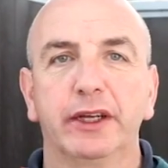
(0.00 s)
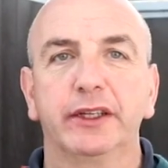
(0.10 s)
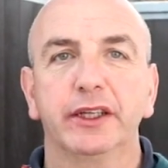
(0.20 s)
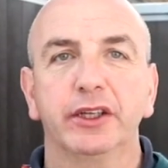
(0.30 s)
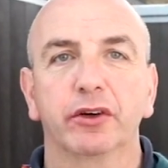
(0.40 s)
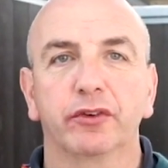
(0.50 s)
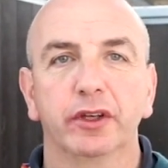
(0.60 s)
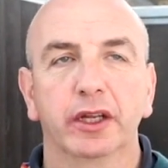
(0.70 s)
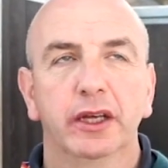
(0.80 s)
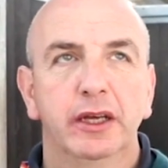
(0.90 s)
for 18 years,
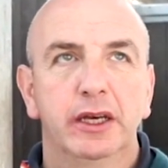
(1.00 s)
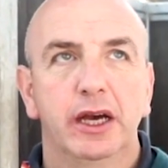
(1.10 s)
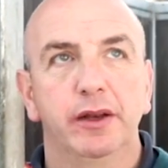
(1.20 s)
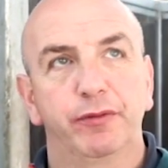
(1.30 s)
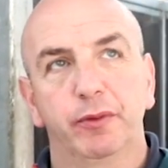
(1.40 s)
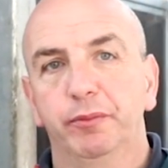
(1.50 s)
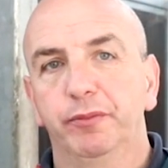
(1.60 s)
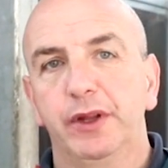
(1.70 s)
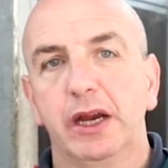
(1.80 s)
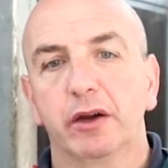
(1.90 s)
and
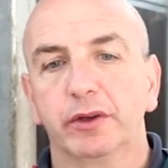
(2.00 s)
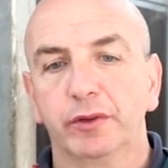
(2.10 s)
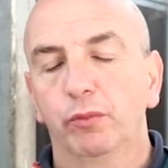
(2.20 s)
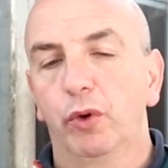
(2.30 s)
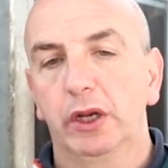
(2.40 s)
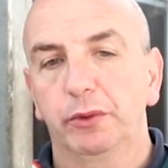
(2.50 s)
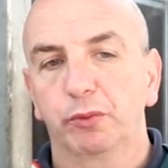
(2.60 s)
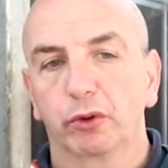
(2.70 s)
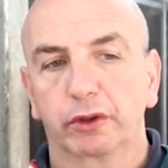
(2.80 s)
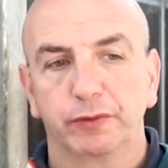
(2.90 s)
from there, even while I
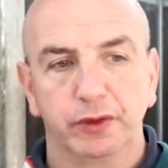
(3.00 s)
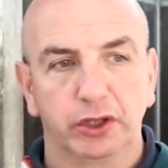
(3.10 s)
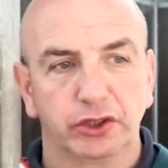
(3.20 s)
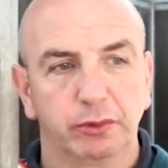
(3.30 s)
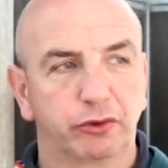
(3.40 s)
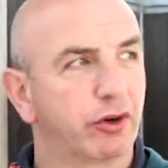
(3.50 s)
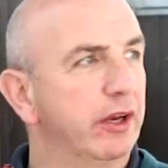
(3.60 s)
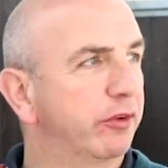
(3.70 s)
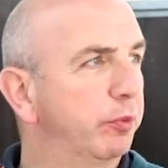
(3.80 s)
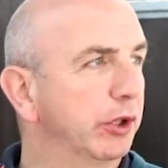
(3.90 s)
was working for Nigel, I was
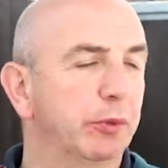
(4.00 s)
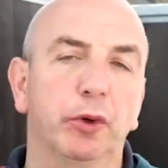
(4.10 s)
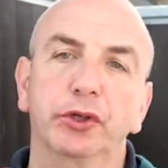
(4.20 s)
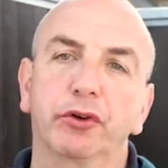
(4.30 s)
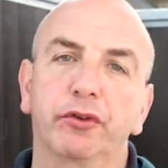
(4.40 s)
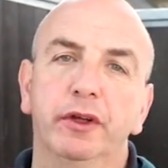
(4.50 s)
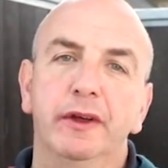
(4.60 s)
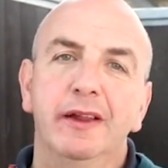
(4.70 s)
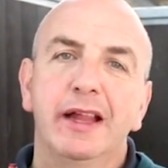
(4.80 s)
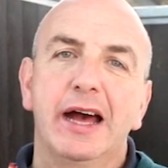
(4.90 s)
training some point-to-pointers,
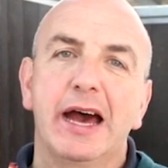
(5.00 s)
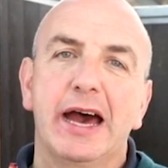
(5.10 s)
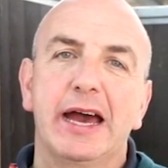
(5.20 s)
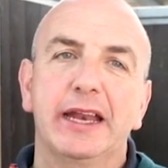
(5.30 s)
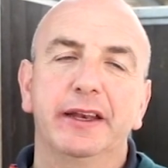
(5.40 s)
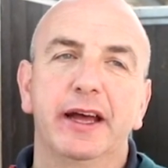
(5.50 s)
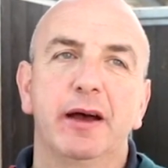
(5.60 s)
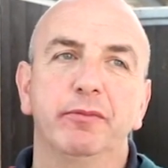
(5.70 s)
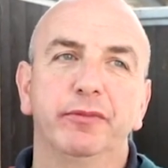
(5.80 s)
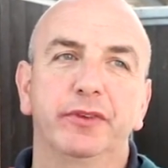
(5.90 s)
and
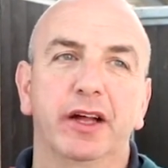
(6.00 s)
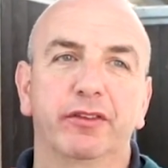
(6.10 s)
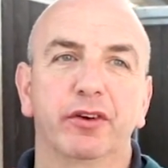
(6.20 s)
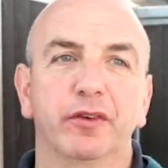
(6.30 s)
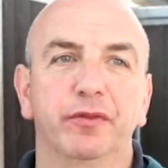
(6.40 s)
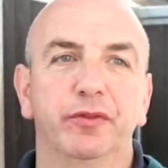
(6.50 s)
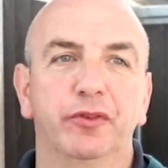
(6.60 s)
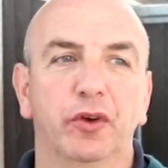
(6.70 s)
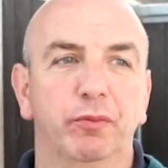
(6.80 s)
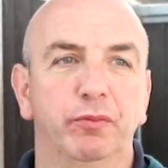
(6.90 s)
that sort
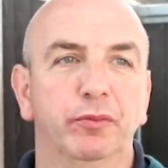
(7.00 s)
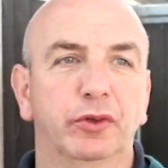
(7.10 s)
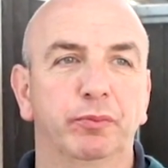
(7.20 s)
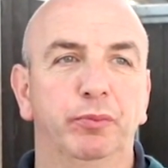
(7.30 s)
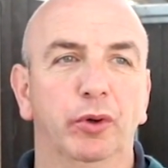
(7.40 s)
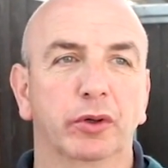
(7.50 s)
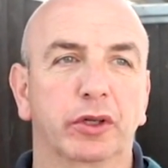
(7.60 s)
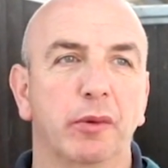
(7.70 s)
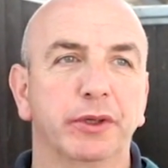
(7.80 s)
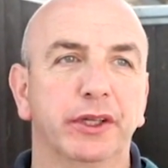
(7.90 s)

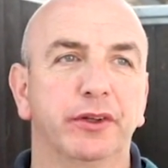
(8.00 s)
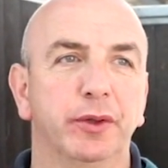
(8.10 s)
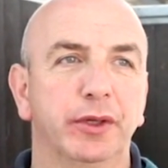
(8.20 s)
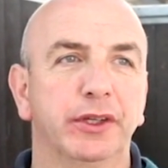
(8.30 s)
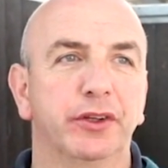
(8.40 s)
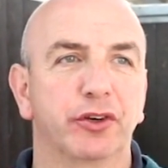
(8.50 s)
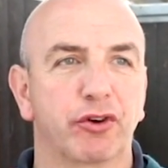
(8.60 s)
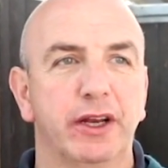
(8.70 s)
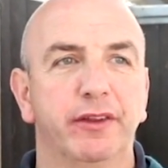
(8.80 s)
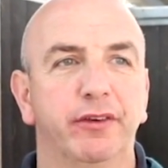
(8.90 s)
of got me into the
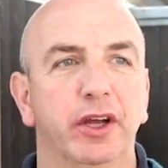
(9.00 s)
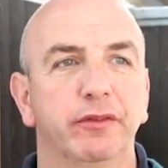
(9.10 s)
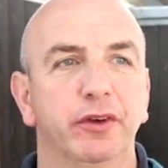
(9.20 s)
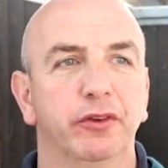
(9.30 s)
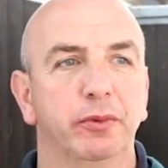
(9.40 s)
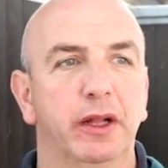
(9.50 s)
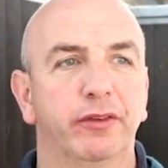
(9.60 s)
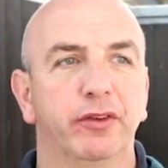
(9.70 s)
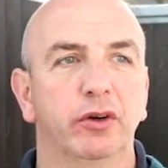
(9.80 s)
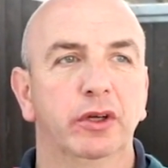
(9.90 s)
training side of it as well.
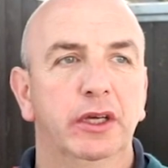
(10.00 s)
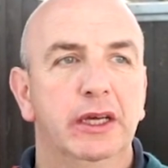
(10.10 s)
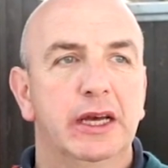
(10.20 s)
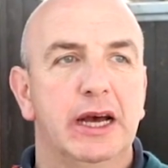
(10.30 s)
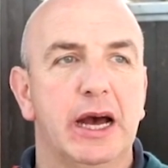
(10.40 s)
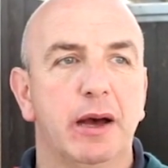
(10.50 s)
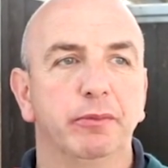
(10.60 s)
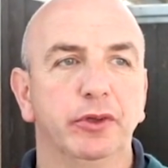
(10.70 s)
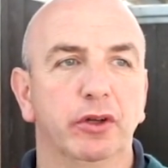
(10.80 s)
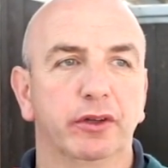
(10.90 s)
So,
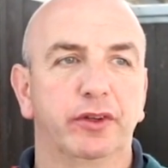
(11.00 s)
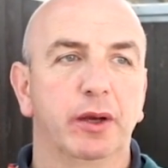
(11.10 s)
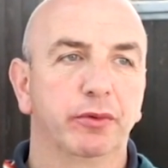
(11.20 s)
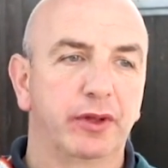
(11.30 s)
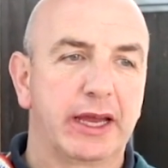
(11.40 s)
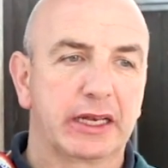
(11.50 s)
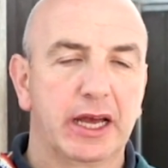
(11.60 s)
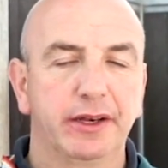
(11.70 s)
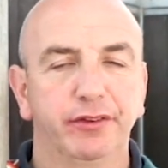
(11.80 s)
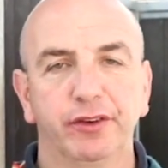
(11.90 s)
you know, I was a head
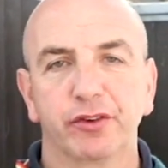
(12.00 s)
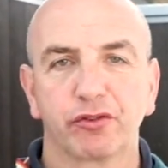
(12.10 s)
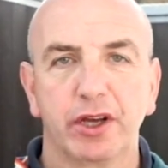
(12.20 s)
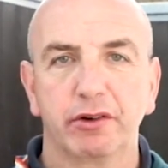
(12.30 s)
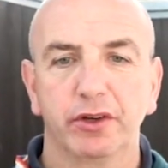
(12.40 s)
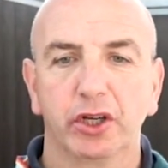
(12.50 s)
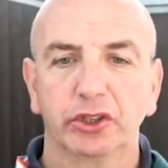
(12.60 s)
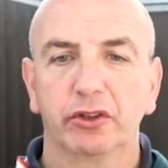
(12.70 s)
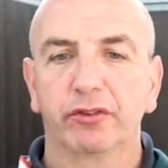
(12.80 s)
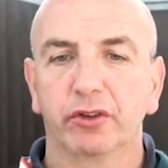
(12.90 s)
lad, assistant trainer at Nigel,